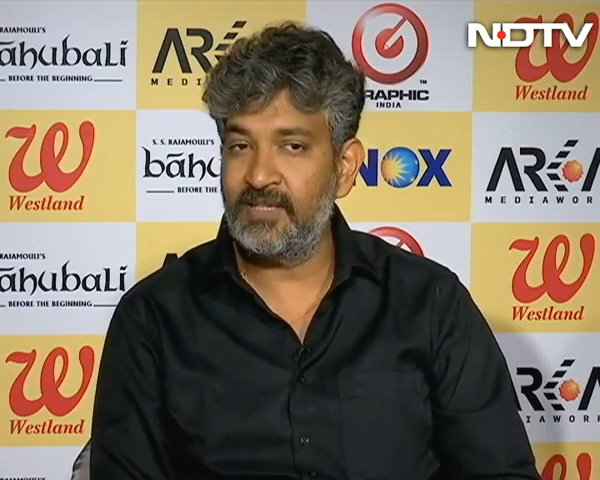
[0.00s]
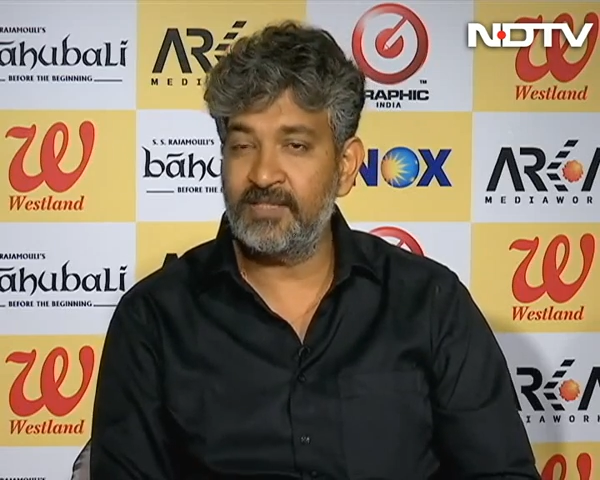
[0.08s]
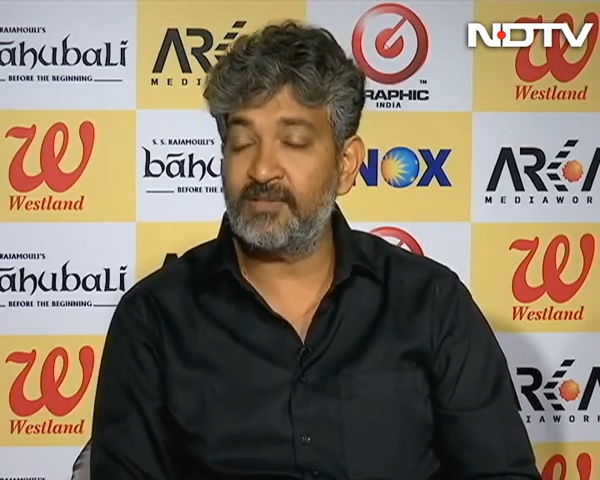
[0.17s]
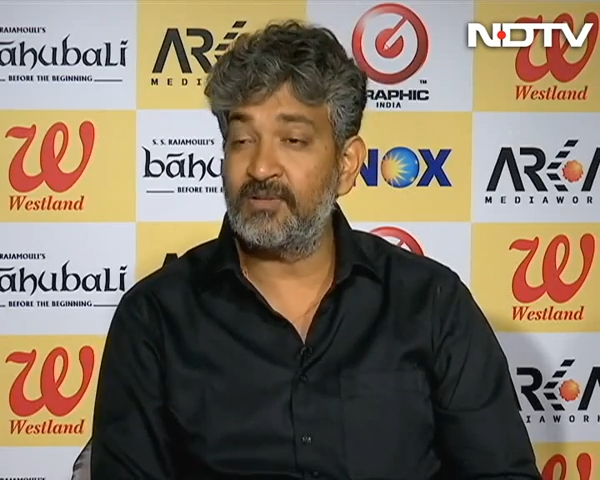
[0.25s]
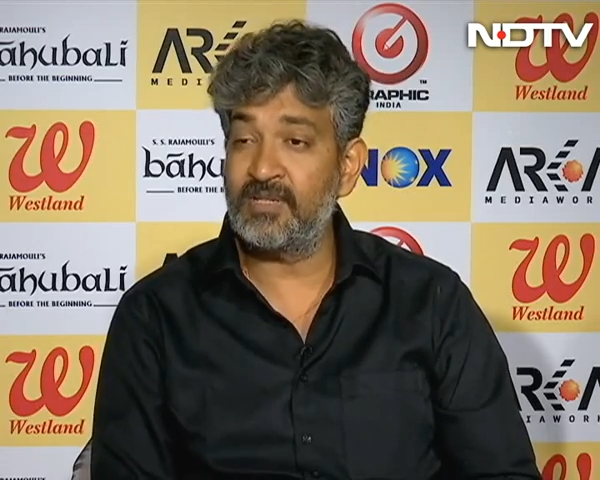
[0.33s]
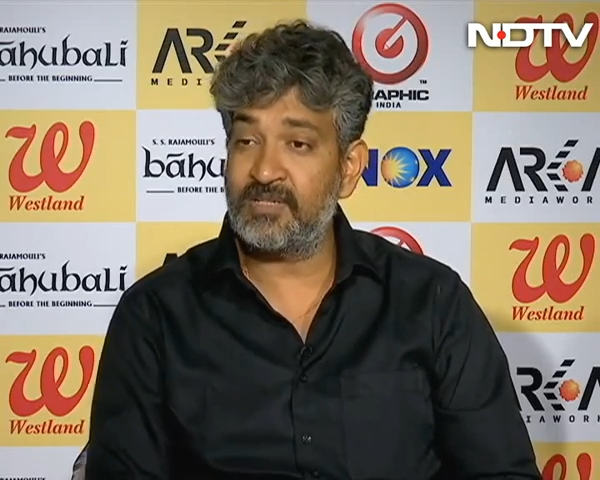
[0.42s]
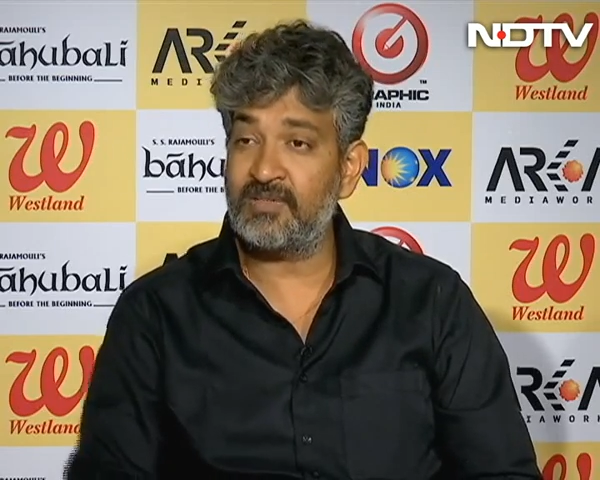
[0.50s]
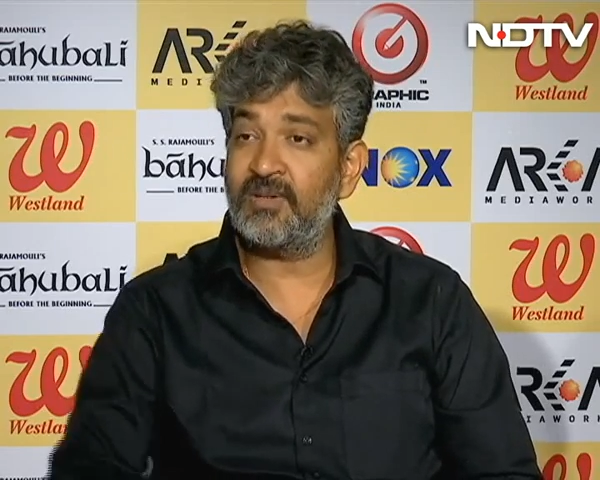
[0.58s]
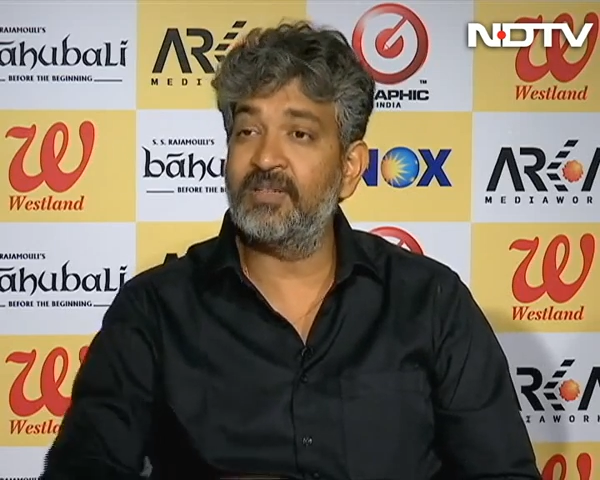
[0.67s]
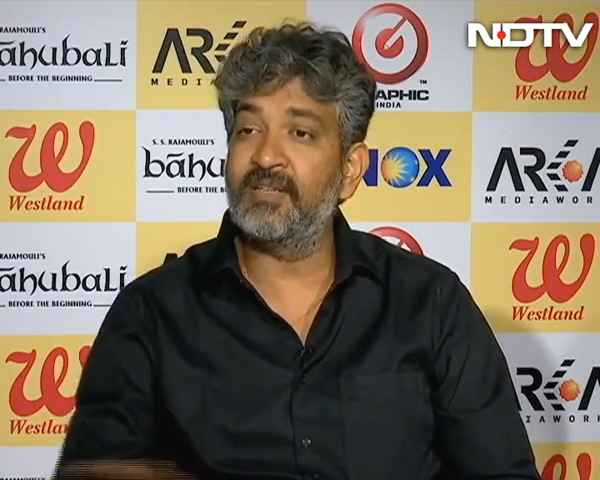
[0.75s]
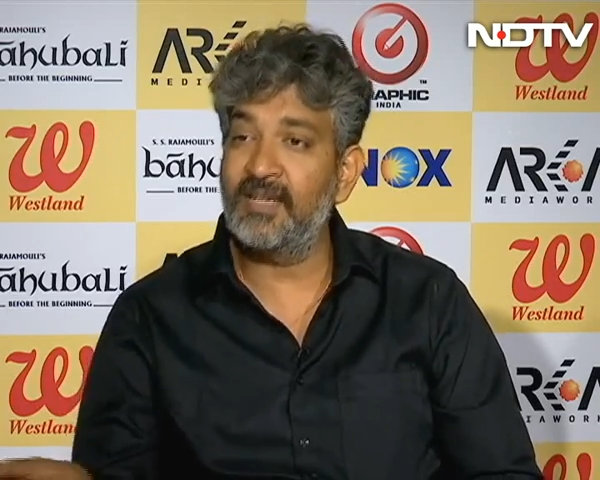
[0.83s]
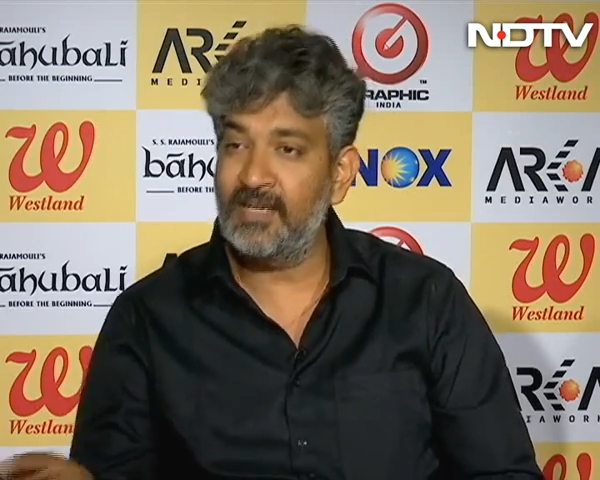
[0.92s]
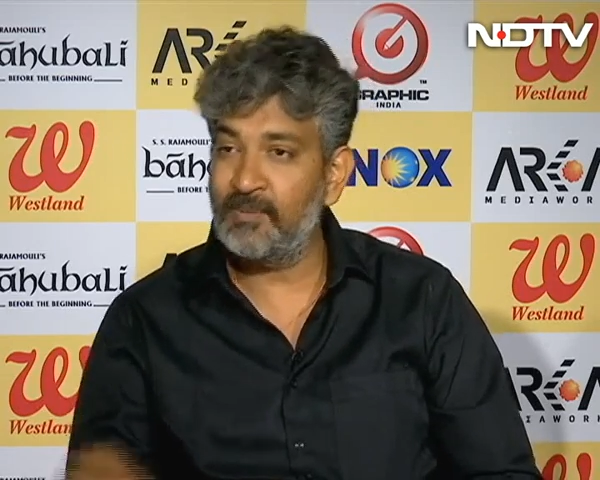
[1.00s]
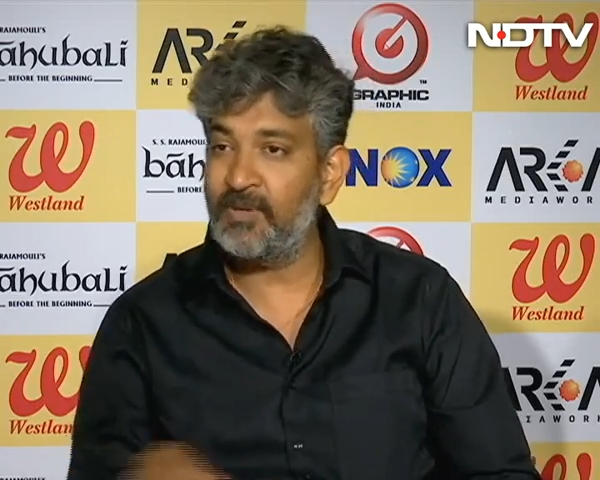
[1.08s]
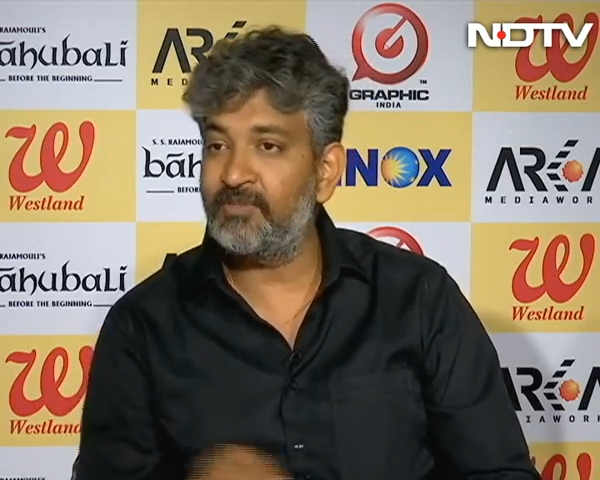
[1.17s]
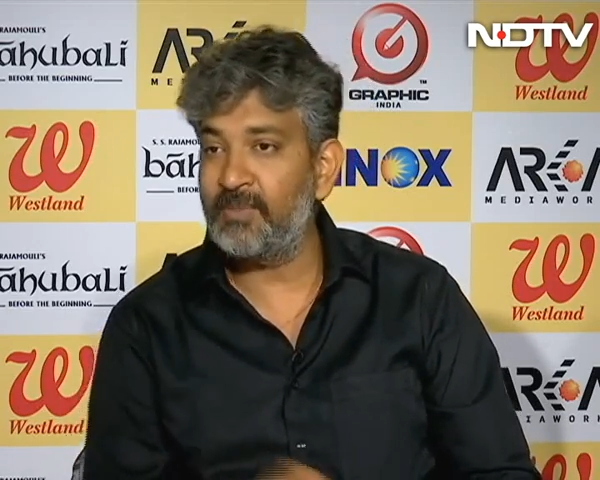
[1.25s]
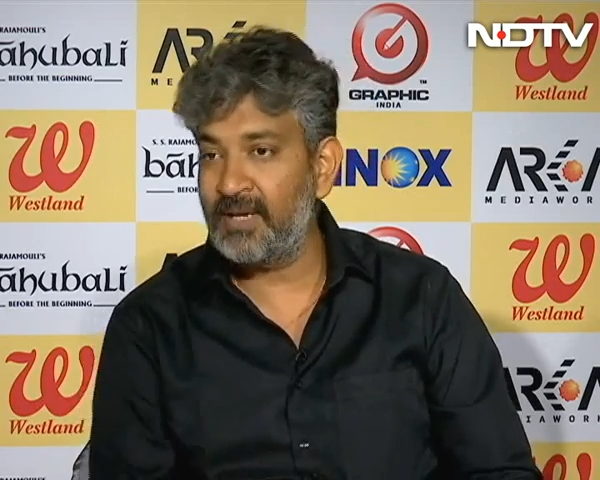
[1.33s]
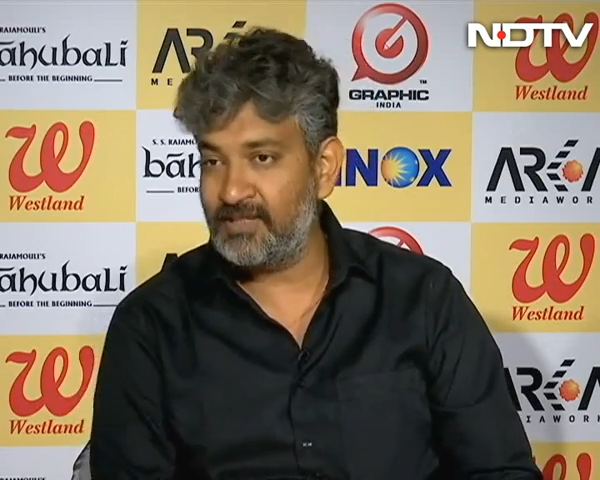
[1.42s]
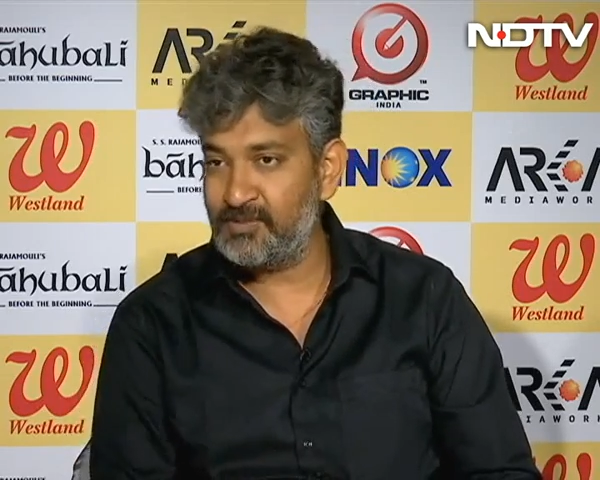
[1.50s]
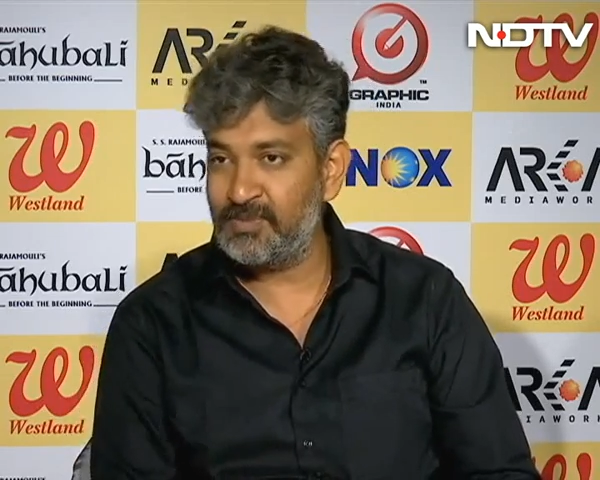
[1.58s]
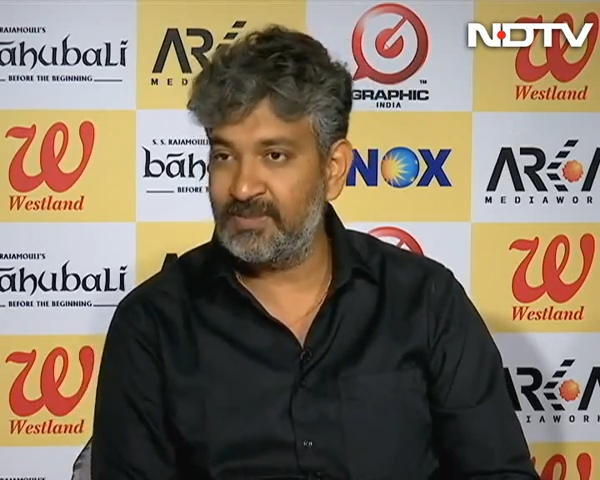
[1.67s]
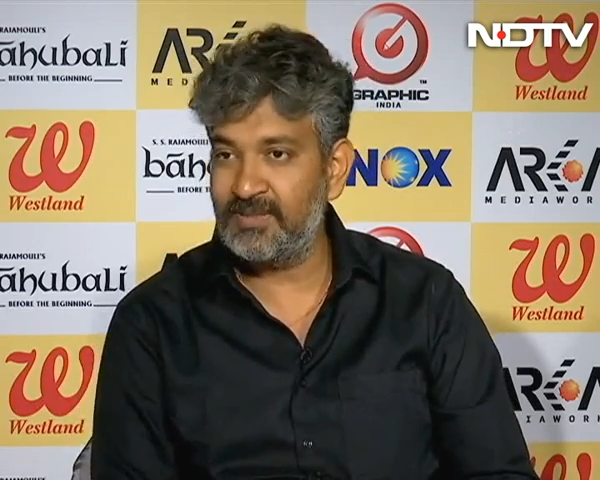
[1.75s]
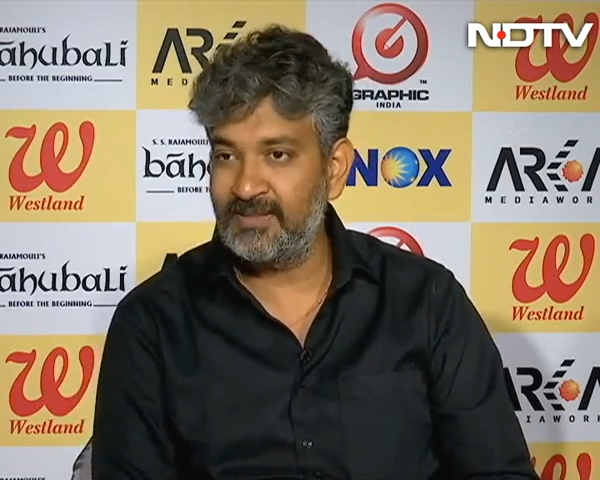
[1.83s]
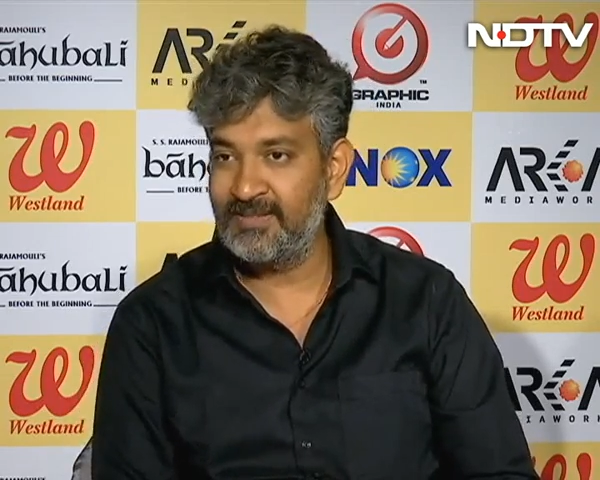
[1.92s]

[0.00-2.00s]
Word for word: is to destroy the kingdom of Mahishmati.